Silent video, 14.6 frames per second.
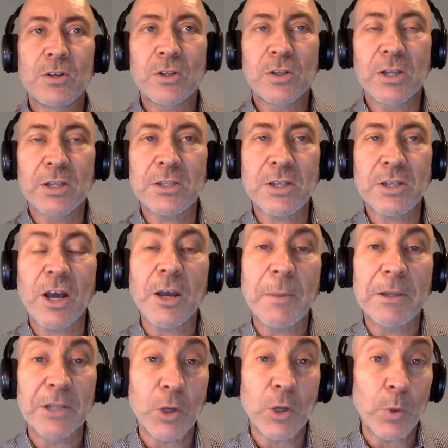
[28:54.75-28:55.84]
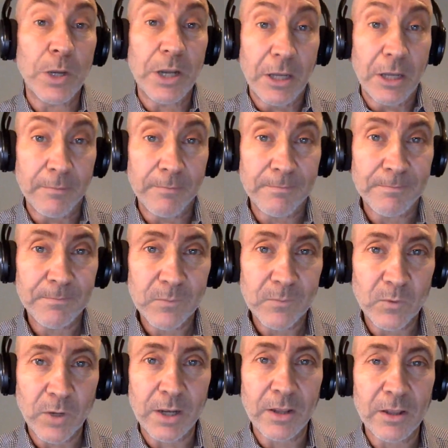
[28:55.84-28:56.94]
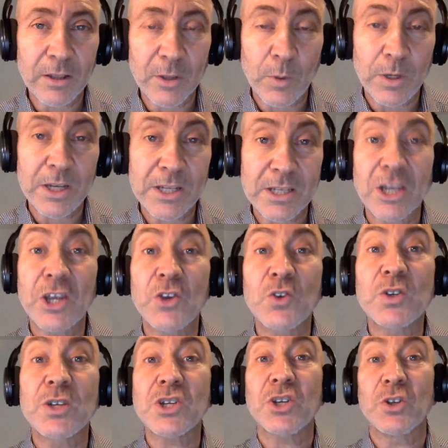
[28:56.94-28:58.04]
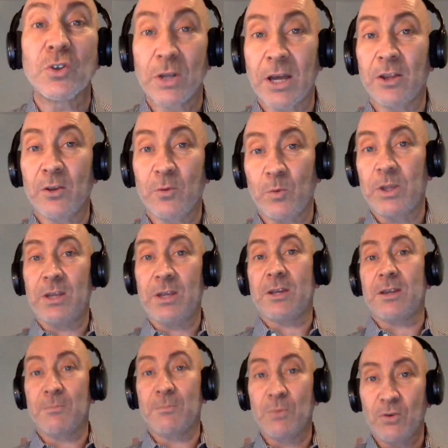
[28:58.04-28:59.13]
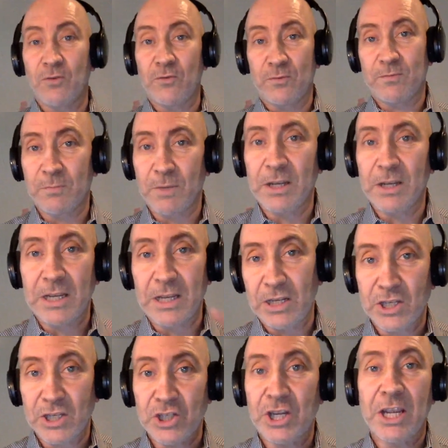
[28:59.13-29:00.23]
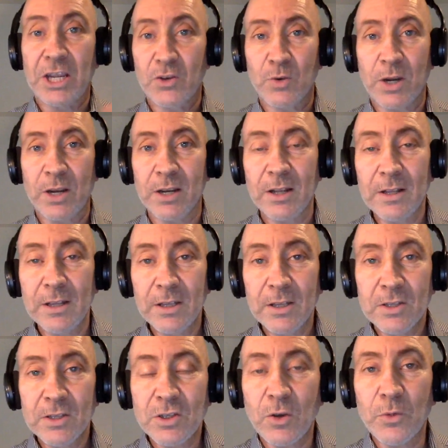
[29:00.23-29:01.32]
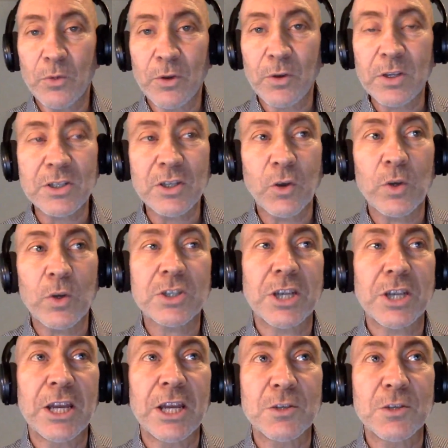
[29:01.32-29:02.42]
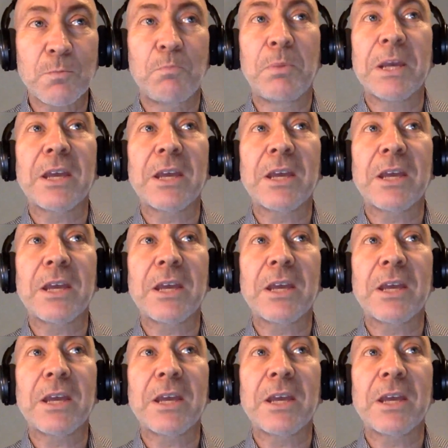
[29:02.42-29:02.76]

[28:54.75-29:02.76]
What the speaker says: let's talk about liquidity, right? Liquidity is a huge issue now that we can move money in exchange, right? So there is no exchange big